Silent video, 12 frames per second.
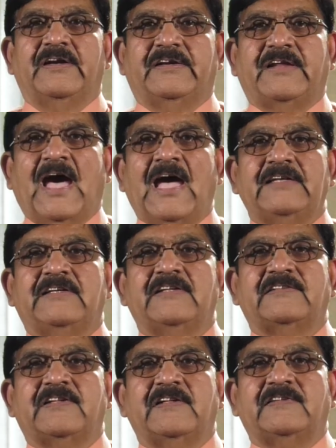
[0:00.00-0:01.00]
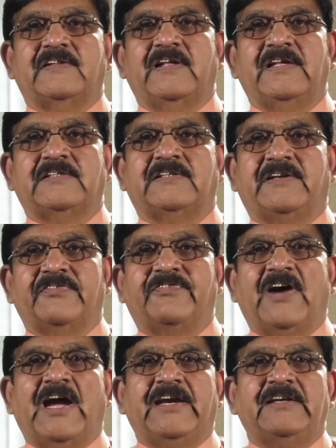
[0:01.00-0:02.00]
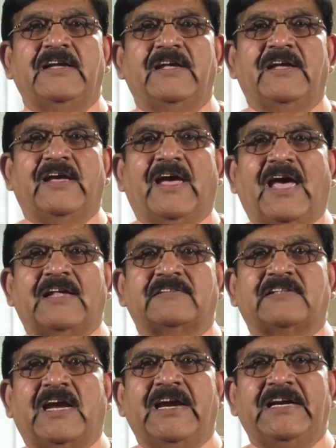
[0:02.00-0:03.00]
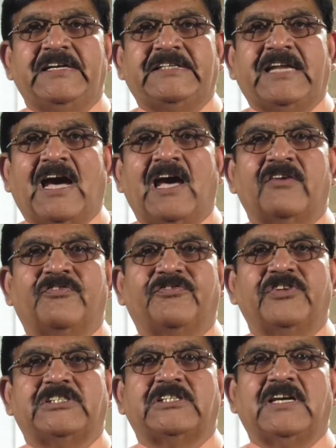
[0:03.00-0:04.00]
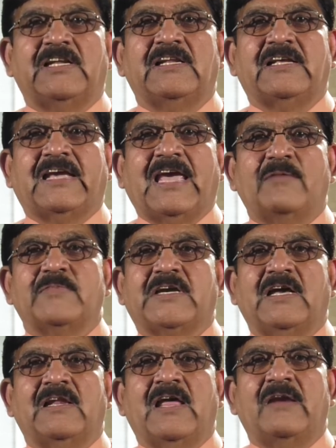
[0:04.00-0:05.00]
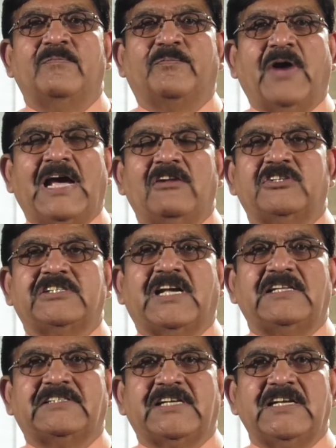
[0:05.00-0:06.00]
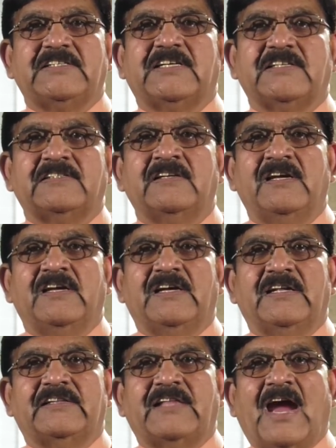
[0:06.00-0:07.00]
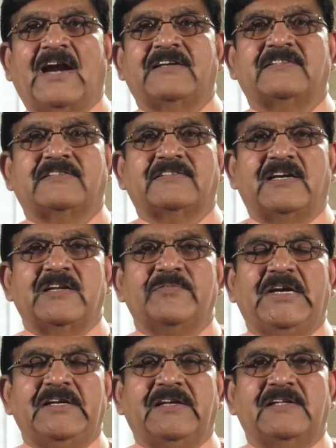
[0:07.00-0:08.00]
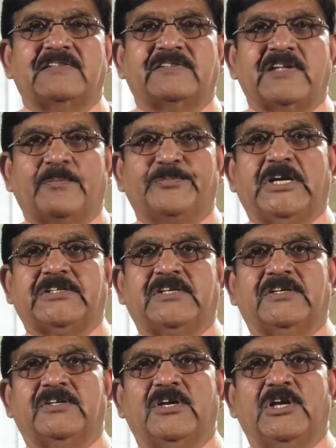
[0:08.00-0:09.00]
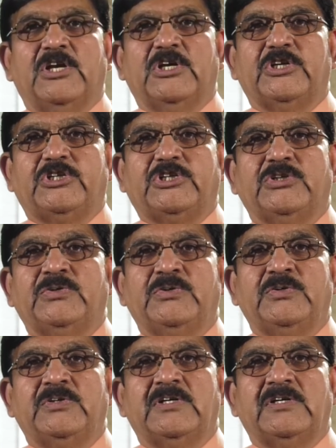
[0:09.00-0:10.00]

Diagenesis is defined as the entire physical, chemical and biological changes that sediment is subjected to